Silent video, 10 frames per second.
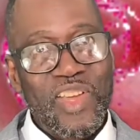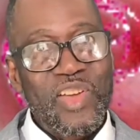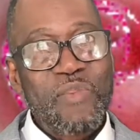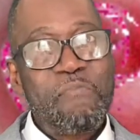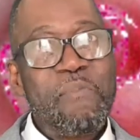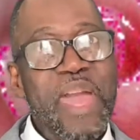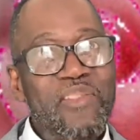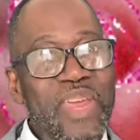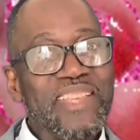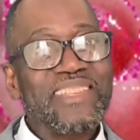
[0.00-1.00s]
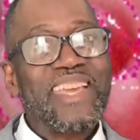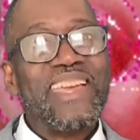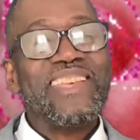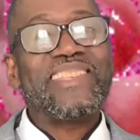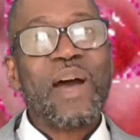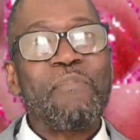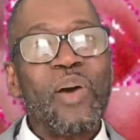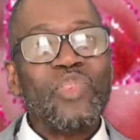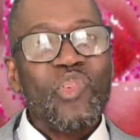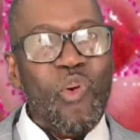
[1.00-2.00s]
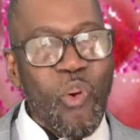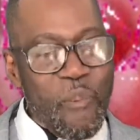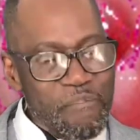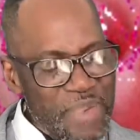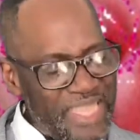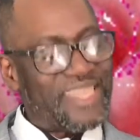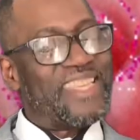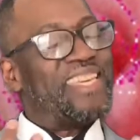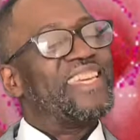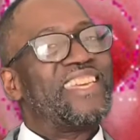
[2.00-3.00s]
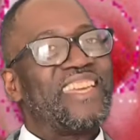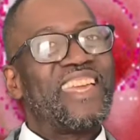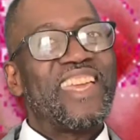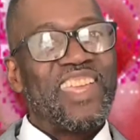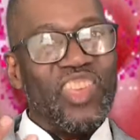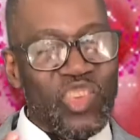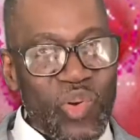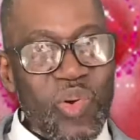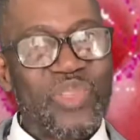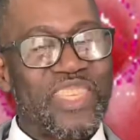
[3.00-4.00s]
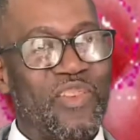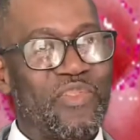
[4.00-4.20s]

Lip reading: Marriage is about committing yourself